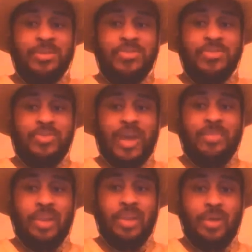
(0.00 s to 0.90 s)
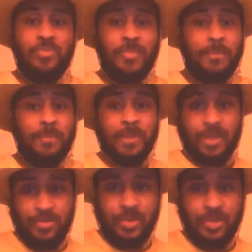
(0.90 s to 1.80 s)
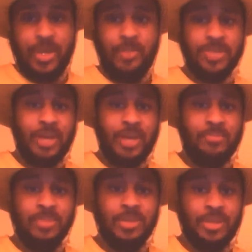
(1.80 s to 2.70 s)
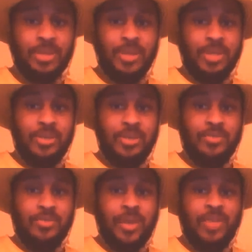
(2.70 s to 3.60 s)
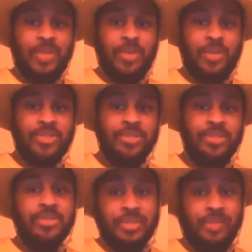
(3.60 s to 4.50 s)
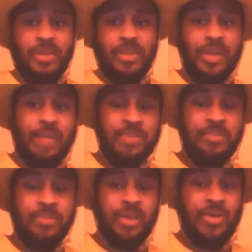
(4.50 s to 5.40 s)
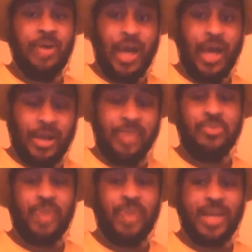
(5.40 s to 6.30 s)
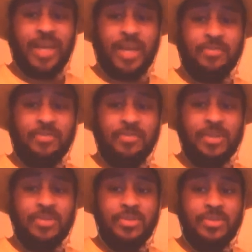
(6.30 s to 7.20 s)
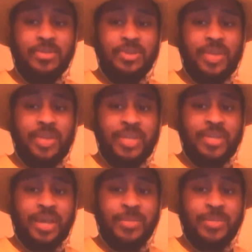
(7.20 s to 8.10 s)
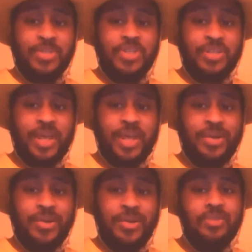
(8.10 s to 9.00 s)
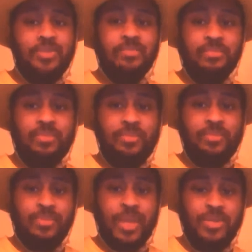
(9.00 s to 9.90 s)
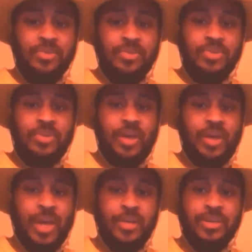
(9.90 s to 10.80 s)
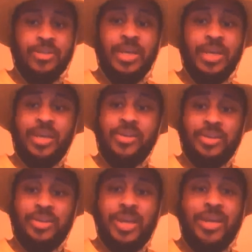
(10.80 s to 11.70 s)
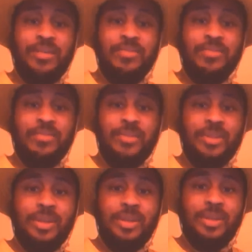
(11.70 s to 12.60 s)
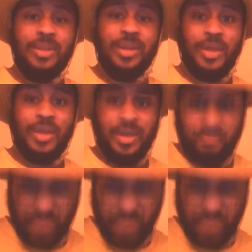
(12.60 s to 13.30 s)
subscribe below. Really helps out. If you have any questions, leave it in the comments below. I'll answer what I can. So until the next time, this is Shin Tiger Curl, that dude in the straw hat, saying good day and